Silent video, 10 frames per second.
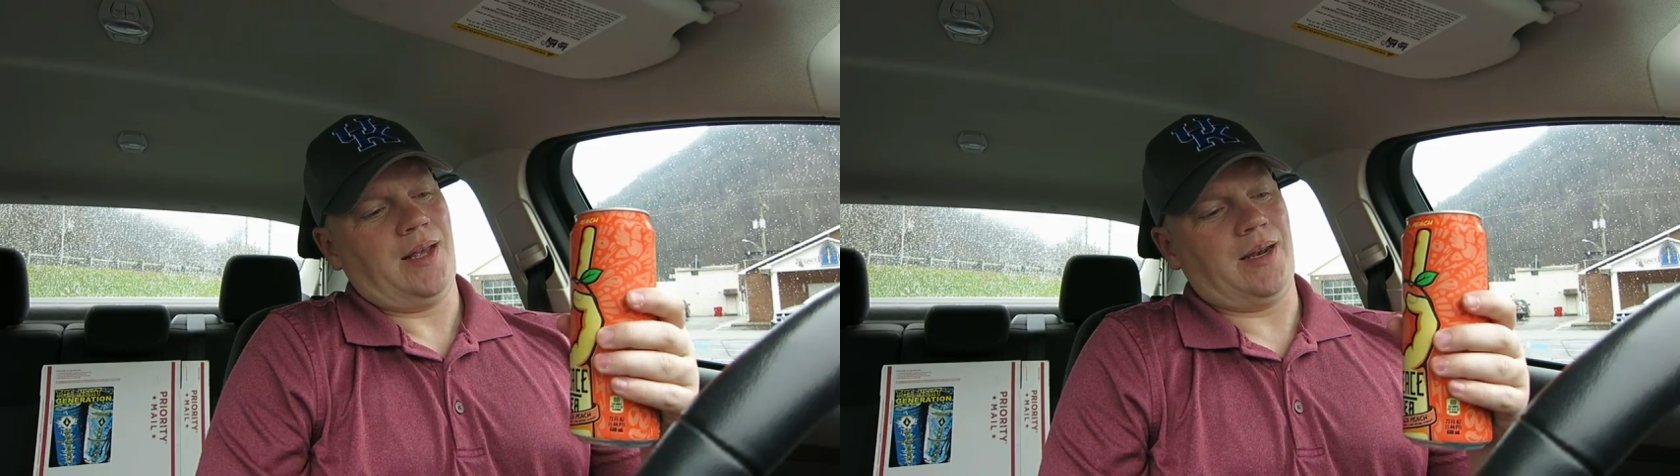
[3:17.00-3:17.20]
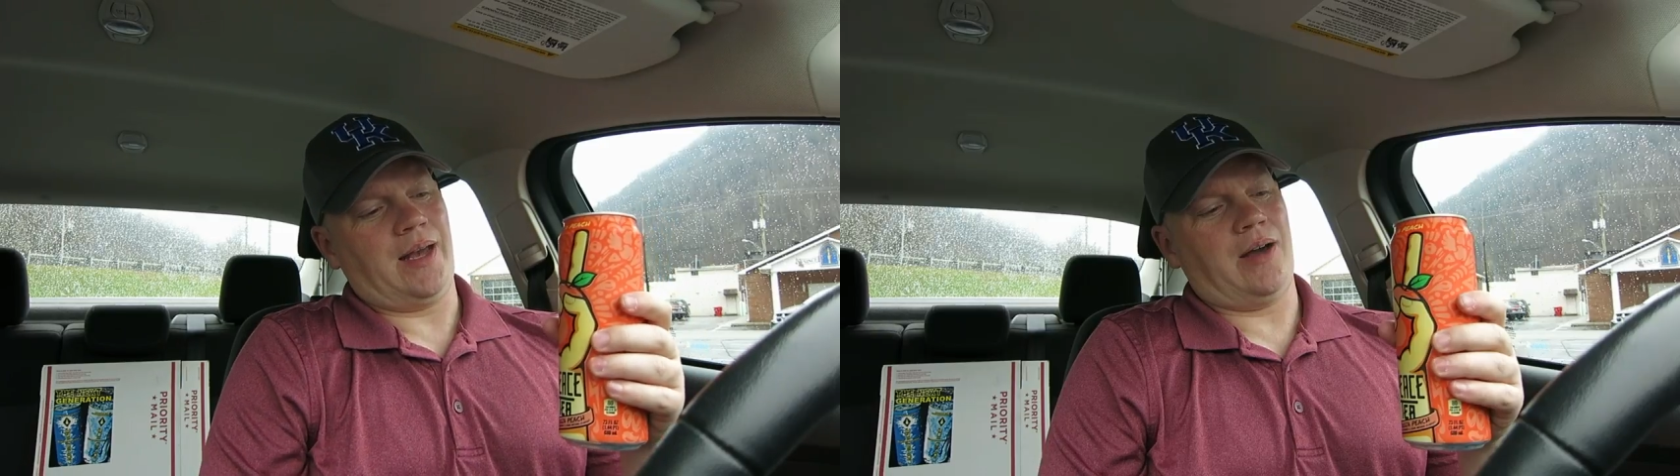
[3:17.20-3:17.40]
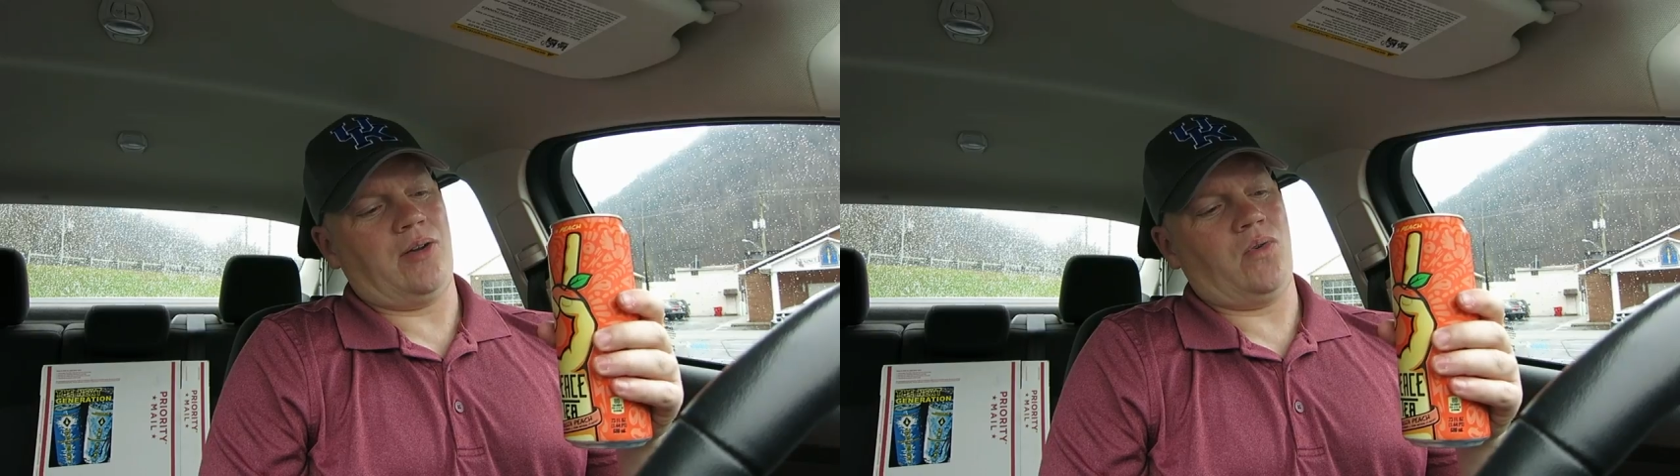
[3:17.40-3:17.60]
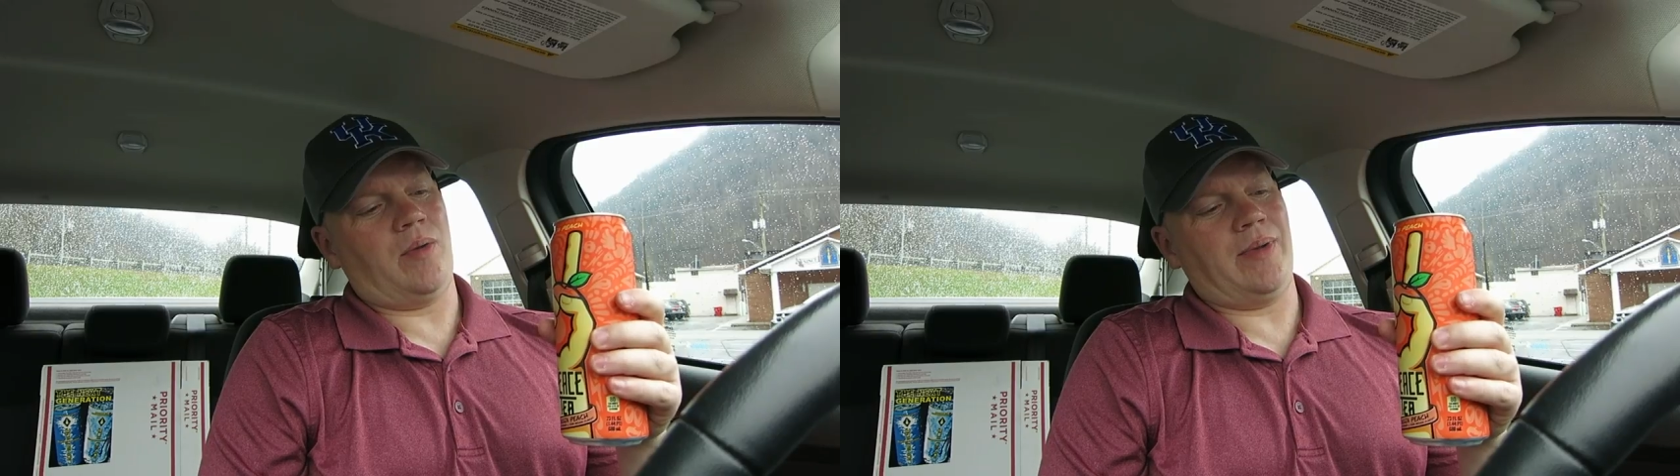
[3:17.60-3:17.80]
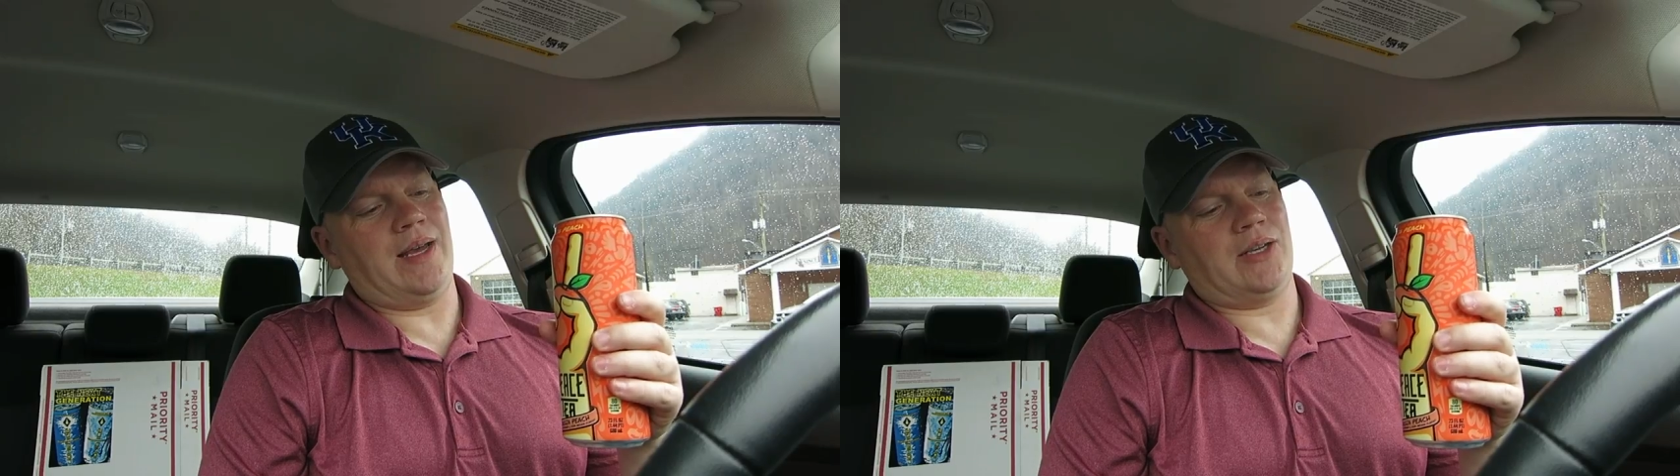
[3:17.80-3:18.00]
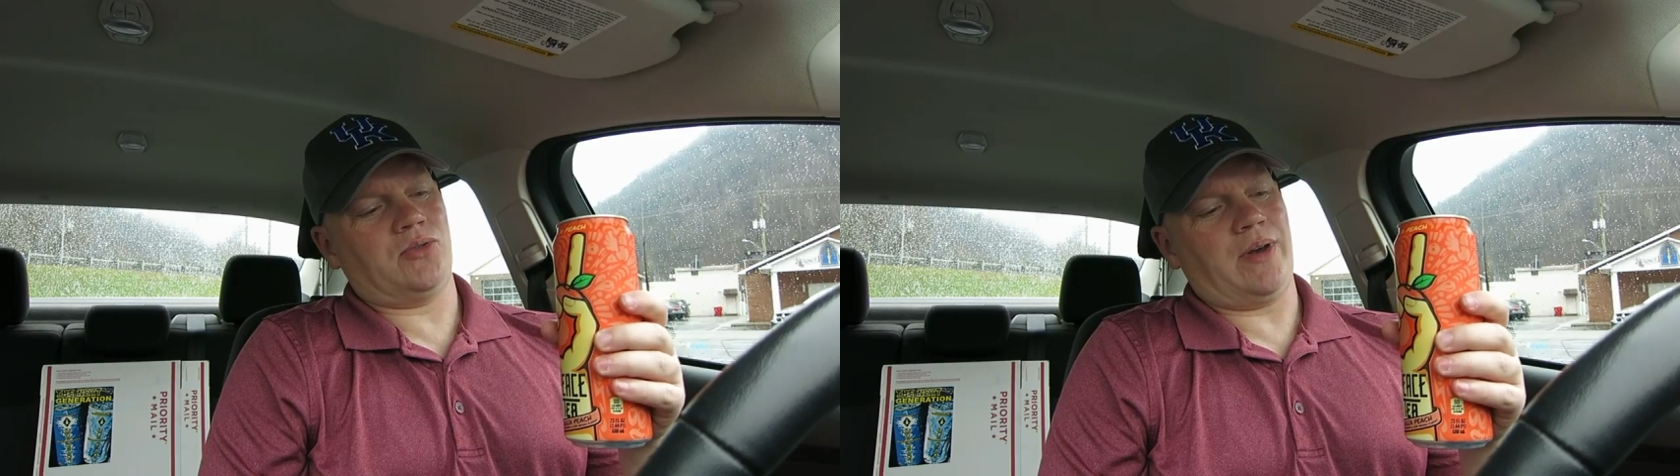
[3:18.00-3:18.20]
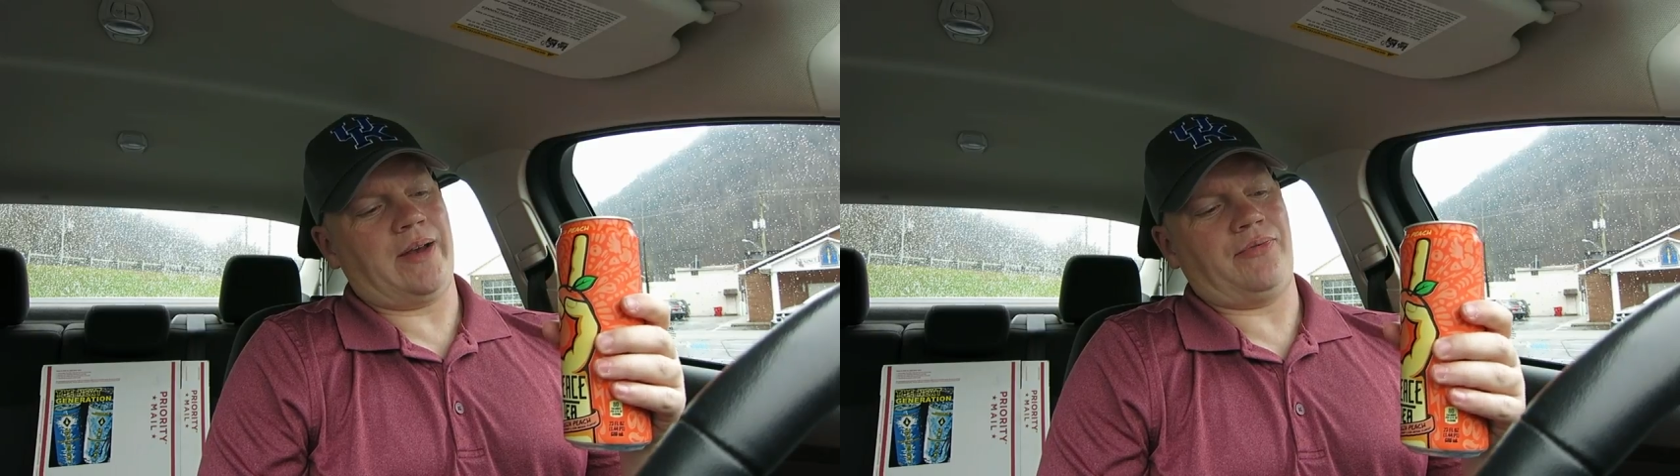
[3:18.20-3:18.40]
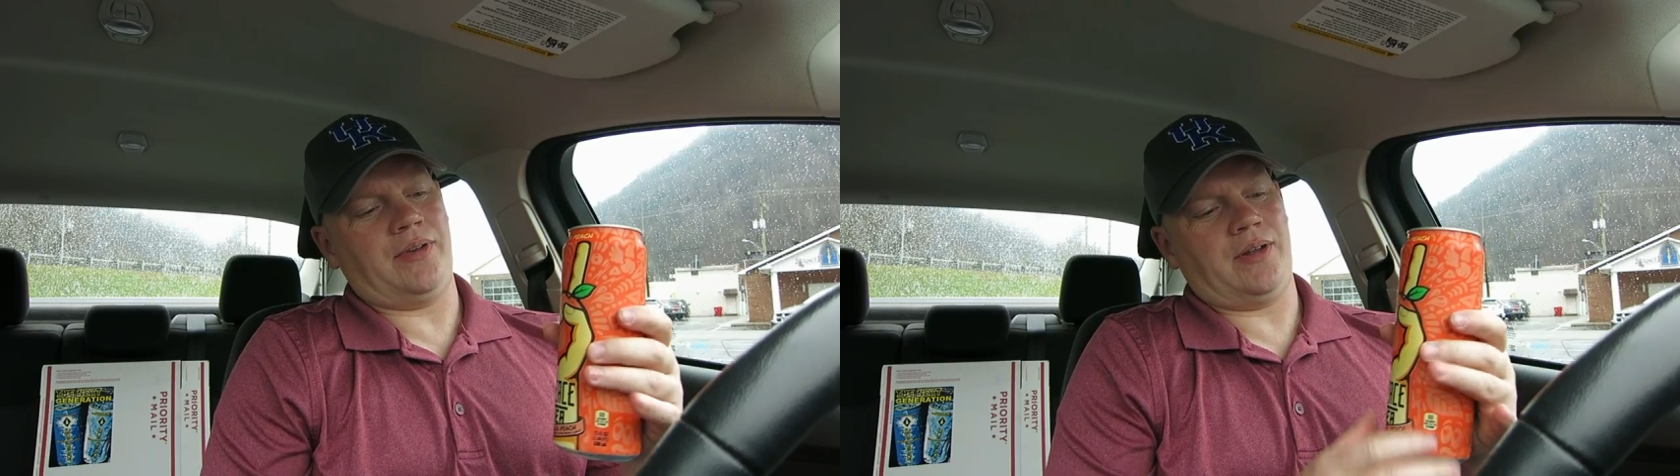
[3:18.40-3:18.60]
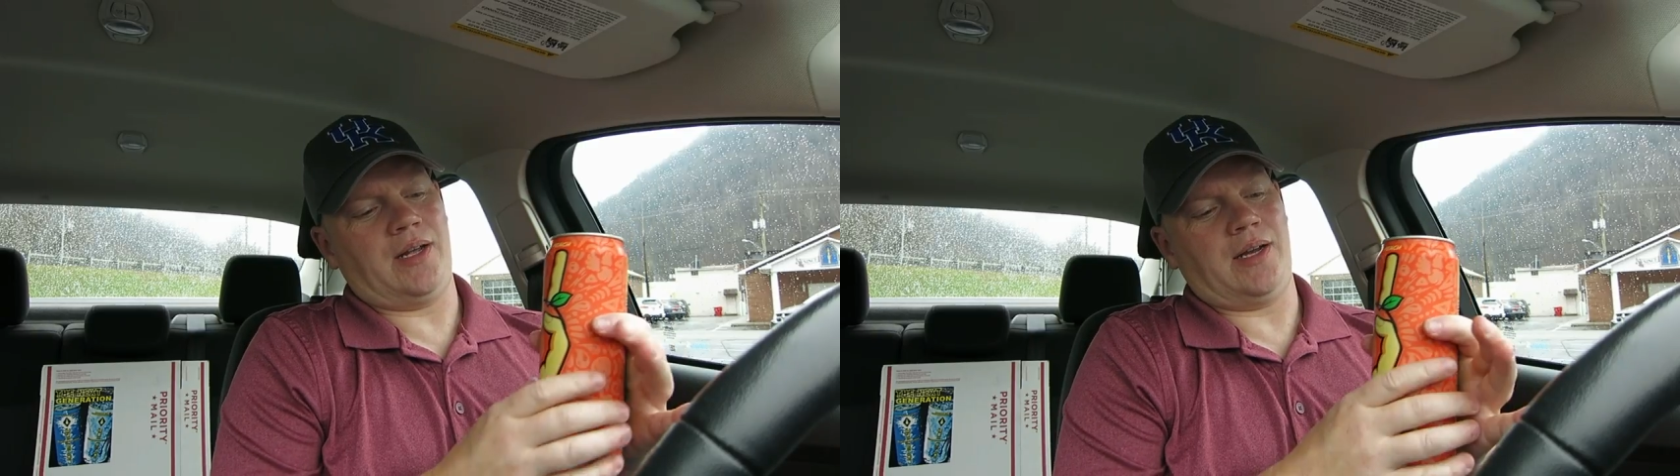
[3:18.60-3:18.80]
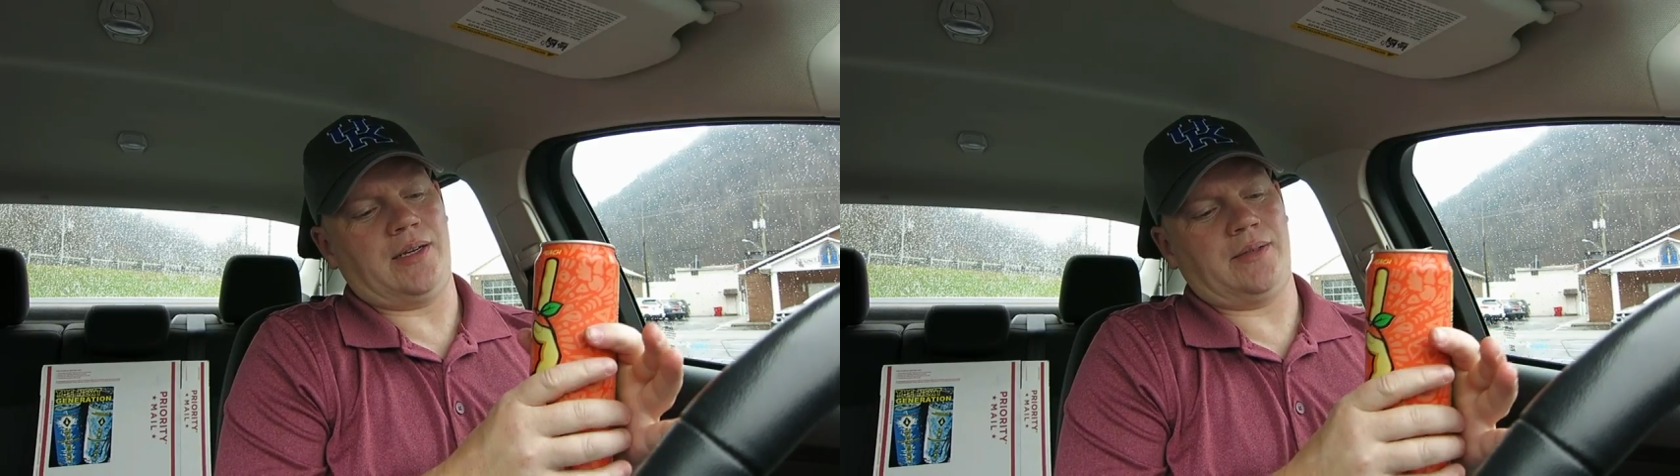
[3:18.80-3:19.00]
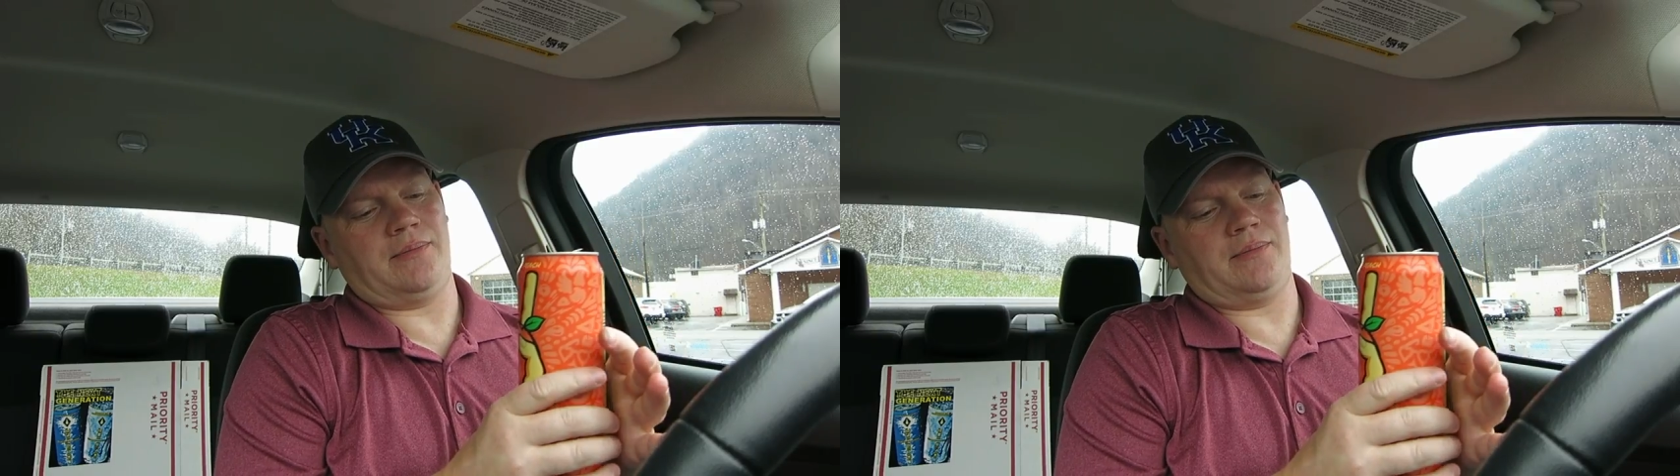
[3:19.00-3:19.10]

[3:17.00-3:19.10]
Now I know what my ex-wife felt like.